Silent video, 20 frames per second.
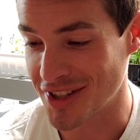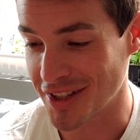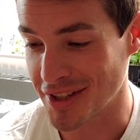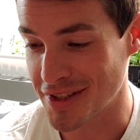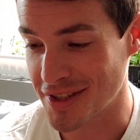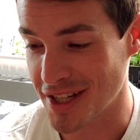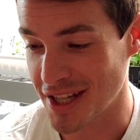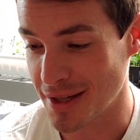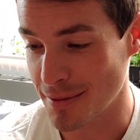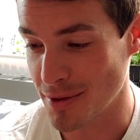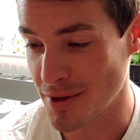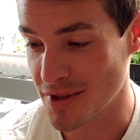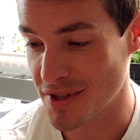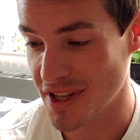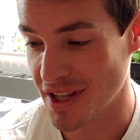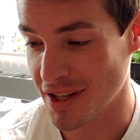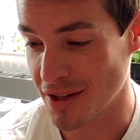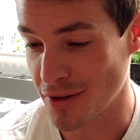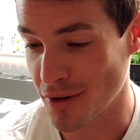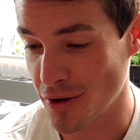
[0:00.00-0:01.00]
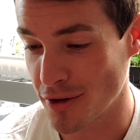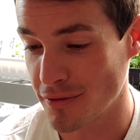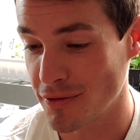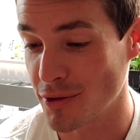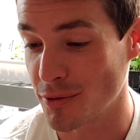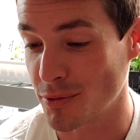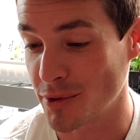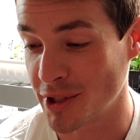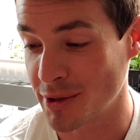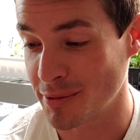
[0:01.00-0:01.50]
jealous neighbors, and an
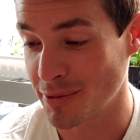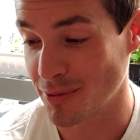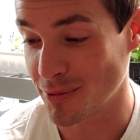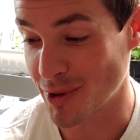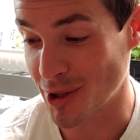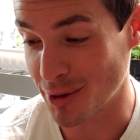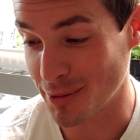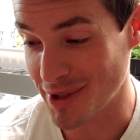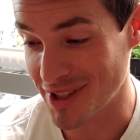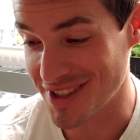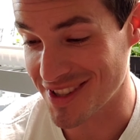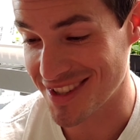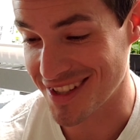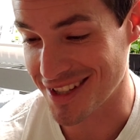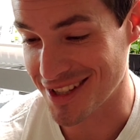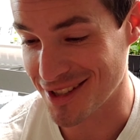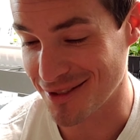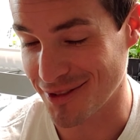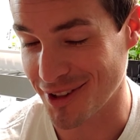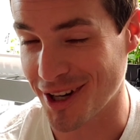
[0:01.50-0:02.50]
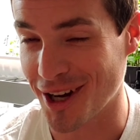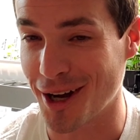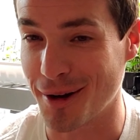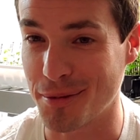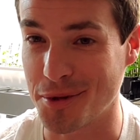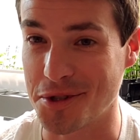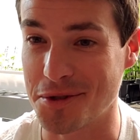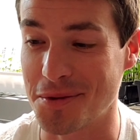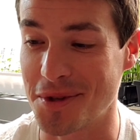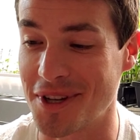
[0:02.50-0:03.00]
overwhelming sense of
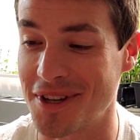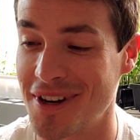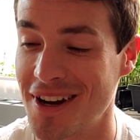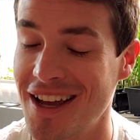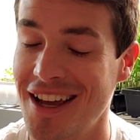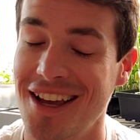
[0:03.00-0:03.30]
accomplishment.